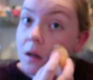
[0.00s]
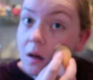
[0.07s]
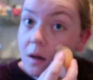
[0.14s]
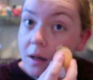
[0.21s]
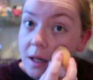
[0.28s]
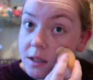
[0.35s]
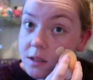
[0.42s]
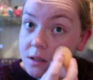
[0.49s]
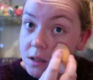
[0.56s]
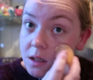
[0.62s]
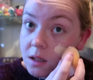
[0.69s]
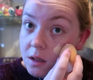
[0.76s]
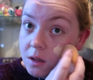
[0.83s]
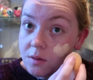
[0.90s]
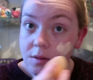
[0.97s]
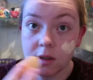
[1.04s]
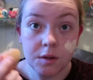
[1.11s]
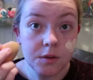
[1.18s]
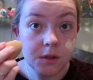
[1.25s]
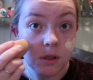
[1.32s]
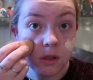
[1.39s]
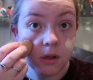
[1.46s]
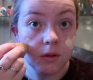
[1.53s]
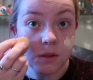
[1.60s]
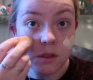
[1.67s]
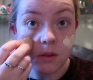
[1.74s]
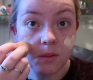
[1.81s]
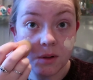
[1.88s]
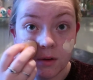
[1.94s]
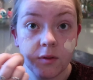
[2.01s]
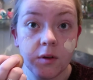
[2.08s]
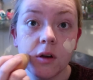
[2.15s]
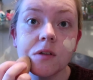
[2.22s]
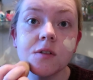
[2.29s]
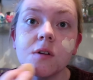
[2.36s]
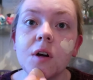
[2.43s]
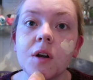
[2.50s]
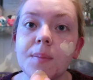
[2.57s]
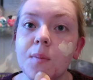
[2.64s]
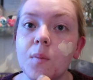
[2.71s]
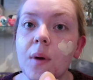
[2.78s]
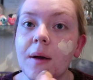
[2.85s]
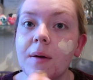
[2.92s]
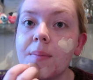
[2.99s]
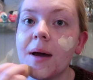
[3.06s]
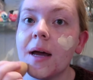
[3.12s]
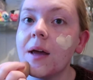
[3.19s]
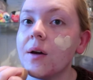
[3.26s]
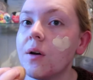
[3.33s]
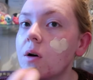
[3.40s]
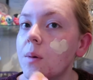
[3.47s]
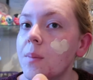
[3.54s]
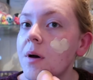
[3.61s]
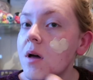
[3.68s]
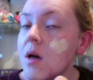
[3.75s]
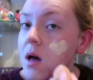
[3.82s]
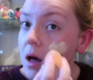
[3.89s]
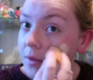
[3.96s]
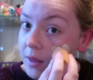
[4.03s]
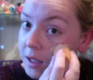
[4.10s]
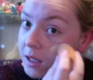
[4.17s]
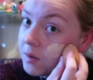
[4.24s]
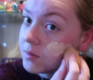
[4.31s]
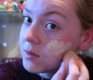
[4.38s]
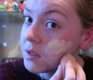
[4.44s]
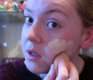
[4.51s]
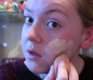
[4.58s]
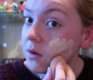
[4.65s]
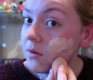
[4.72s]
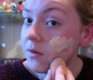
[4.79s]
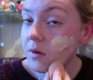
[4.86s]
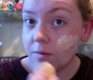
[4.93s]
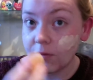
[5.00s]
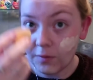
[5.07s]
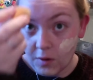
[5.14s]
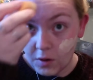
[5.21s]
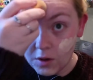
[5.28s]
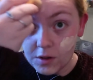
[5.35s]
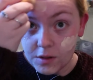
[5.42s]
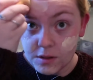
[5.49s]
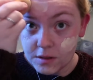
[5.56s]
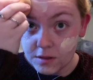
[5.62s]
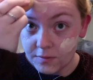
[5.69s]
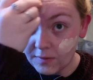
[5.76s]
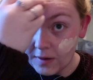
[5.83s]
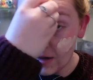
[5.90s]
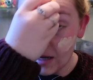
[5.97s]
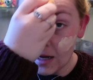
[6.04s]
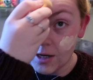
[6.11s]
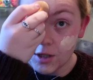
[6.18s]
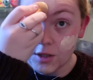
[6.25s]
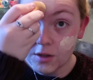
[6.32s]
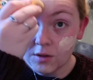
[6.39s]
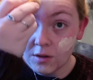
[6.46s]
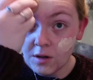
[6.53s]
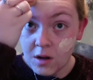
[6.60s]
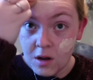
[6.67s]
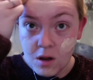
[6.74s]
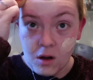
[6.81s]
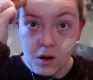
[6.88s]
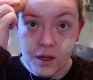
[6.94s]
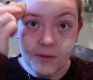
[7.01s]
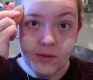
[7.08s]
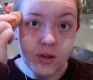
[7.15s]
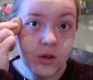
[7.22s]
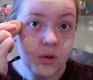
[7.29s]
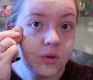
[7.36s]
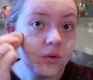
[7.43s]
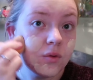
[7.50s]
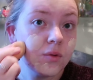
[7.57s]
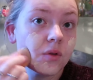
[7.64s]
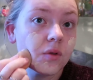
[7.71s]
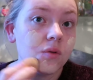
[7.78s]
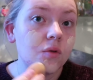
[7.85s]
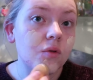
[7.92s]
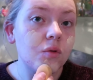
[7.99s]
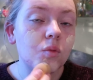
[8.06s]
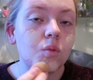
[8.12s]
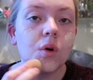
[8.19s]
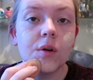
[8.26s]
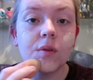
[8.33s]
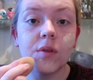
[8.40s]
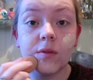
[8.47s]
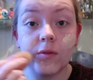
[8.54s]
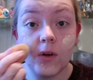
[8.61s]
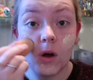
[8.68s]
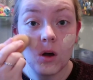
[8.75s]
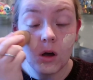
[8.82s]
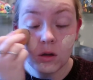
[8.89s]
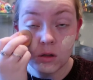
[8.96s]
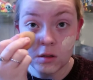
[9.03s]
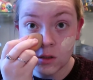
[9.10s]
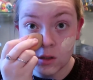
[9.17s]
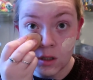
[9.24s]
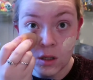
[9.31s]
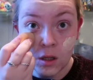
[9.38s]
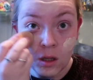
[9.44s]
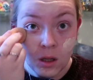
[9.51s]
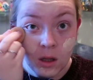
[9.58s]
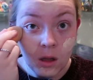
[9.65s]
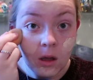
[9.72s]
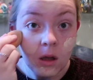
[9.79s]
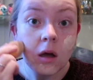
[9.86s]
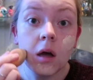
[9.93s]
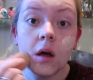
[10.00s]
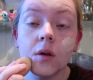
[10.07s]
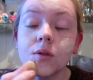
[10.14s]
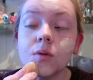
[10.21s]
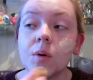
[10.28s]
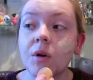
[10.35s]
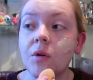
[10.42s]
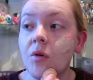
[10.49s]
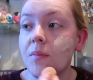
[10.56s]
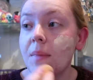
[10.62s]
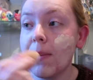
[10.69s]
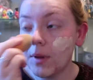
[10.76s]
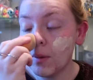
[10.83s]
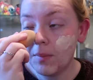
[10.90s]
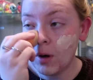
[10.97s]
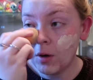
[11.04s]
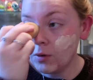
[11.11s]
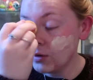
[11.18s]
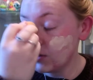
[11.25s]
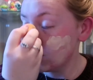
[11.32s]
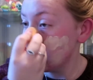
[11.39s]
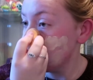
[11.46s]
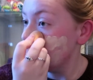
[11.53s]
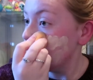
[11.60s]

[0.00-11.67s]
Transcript: I actually used to use this when I first started wearing makeup. I think it was the first foundation I ever used, or one of the first. It's the one I remember the most.